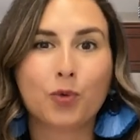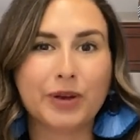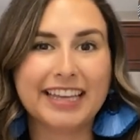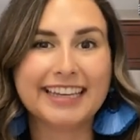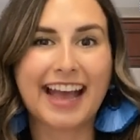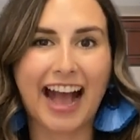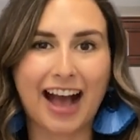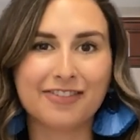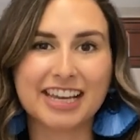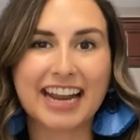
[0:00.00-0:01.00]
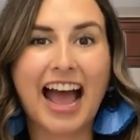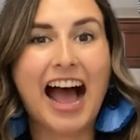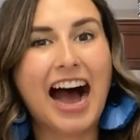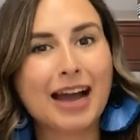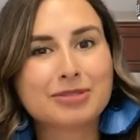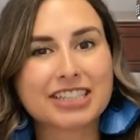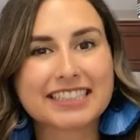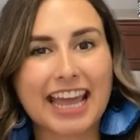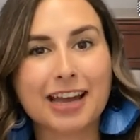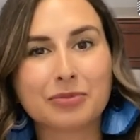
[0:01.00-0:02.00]
We have it. I'm
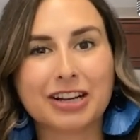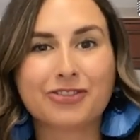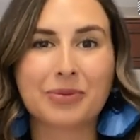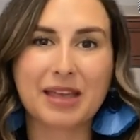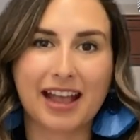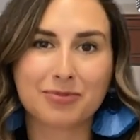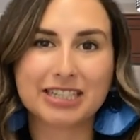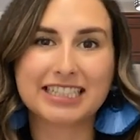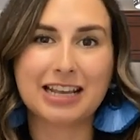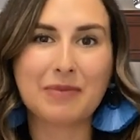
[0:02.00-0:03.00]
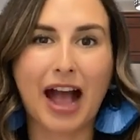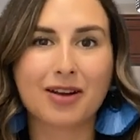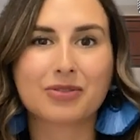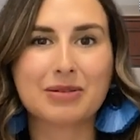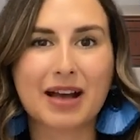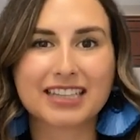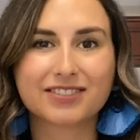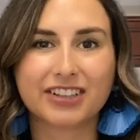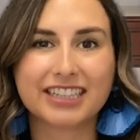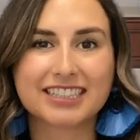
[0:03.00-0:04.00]
Chelsea Hamre from the Hamre team at REMAX
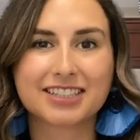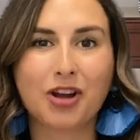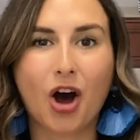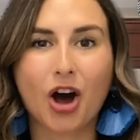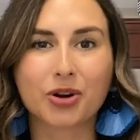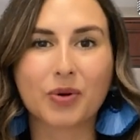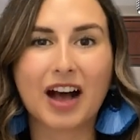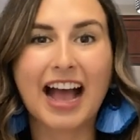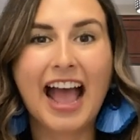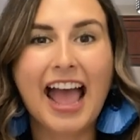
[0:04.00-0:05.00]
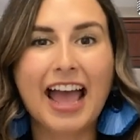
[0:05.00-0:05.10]
Affiliates in Ottawa,